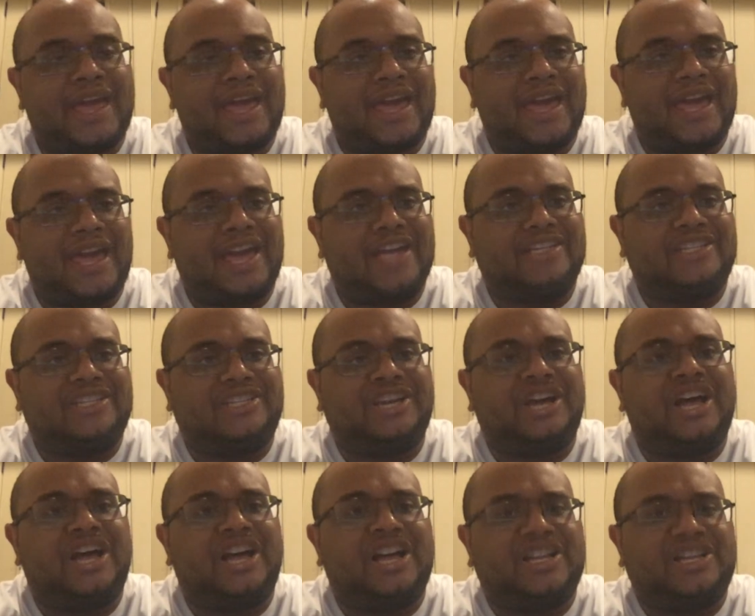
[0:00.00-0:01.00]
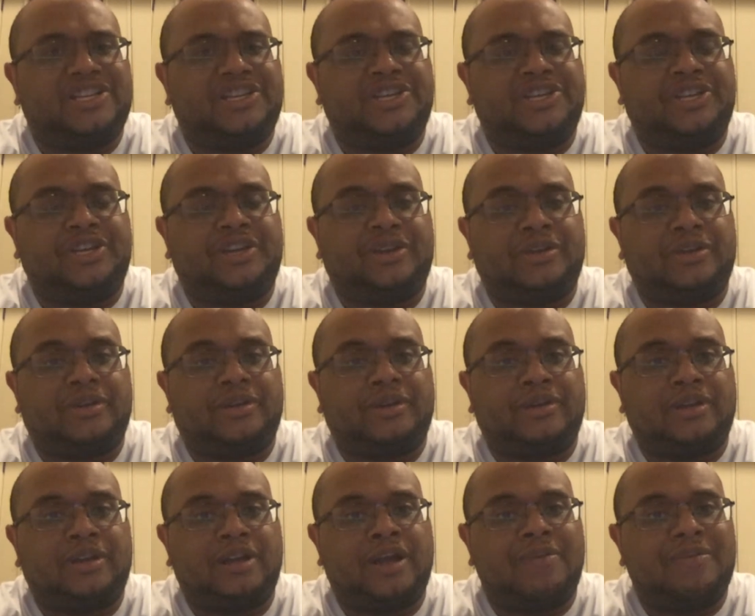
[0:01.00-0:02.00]
a judge
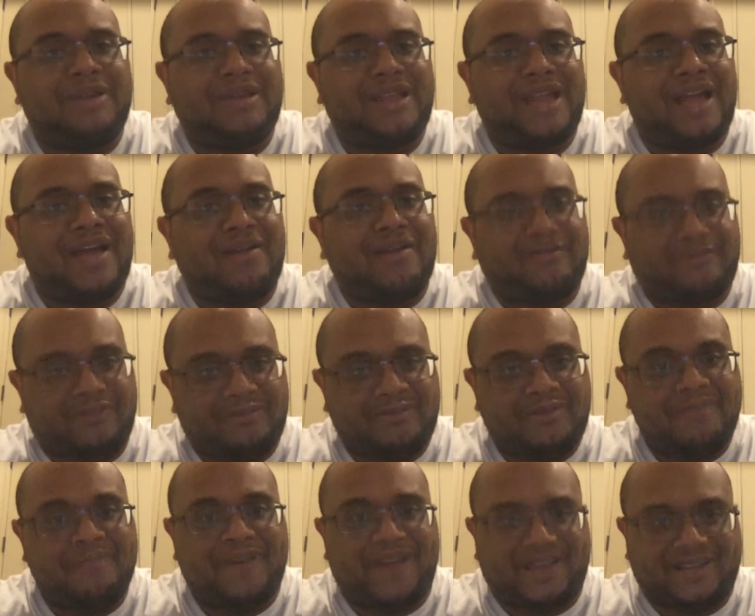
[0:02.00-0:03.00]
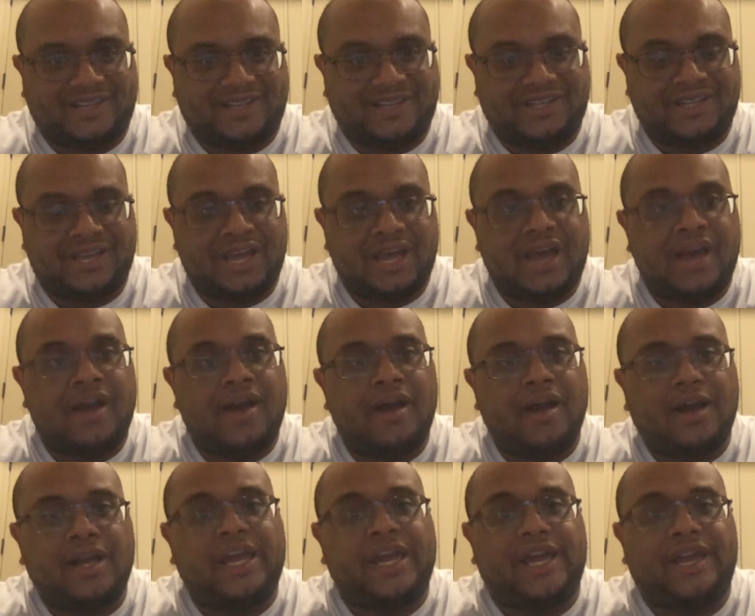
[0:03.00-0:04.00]
coming down from the bench
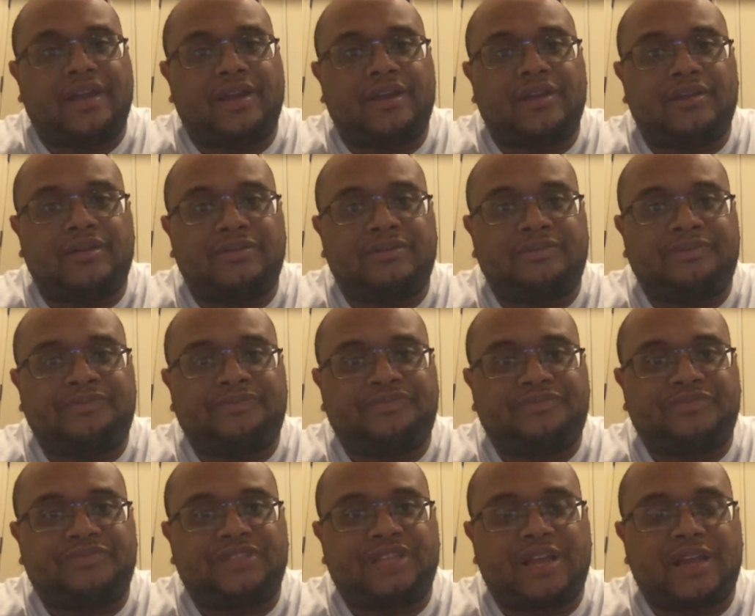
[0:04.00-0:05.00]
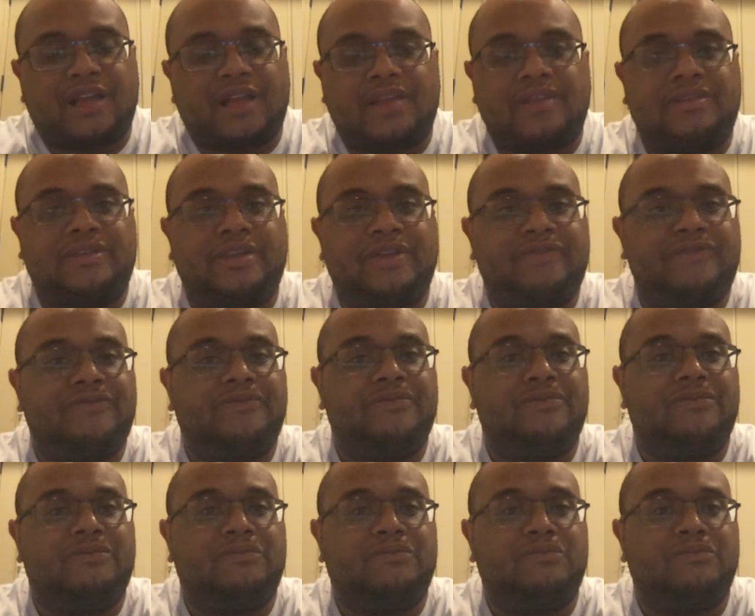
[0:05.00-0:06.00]
hugging the
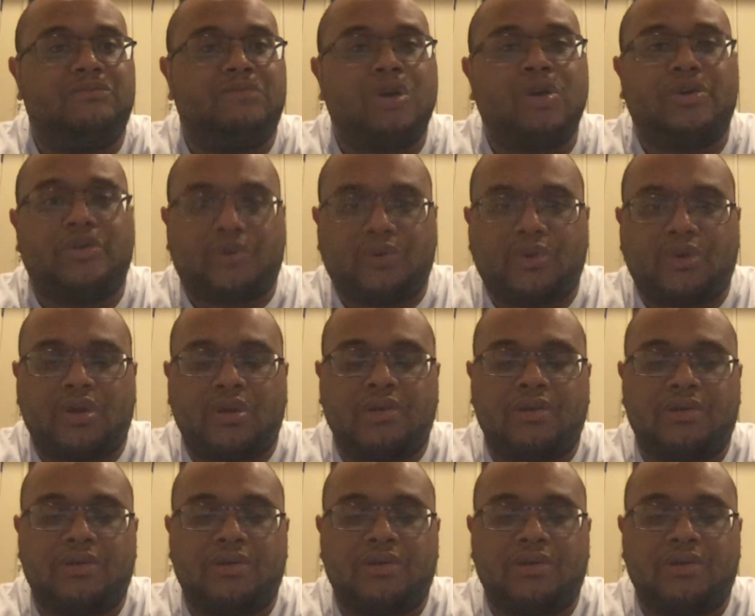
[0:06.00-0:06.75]
murderer?